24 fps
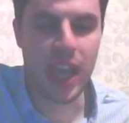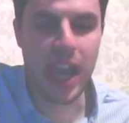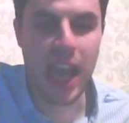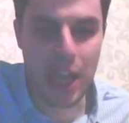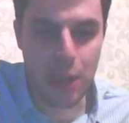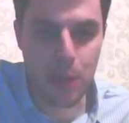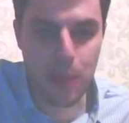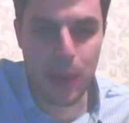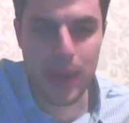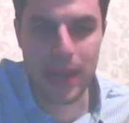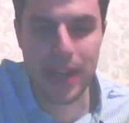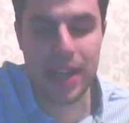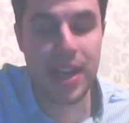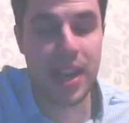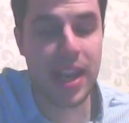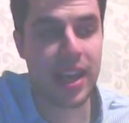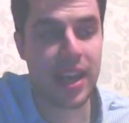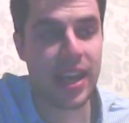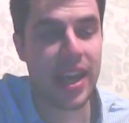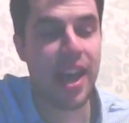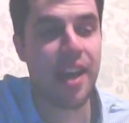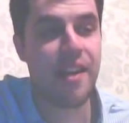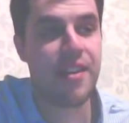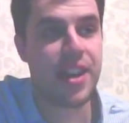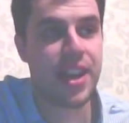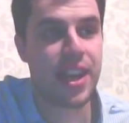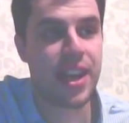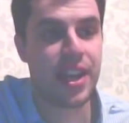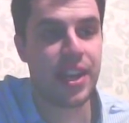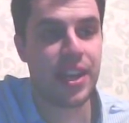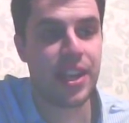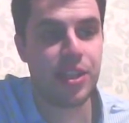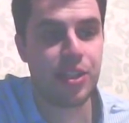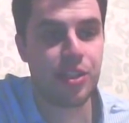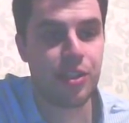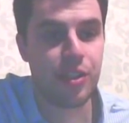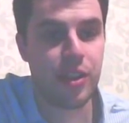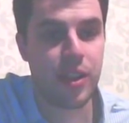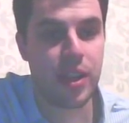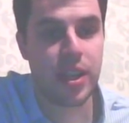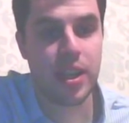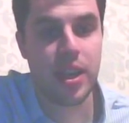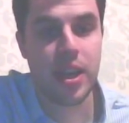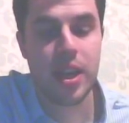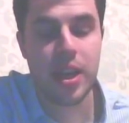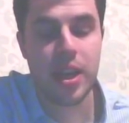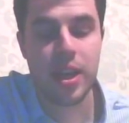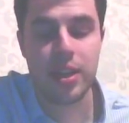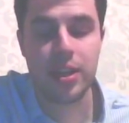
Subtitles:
Haye went in there carrying an injury.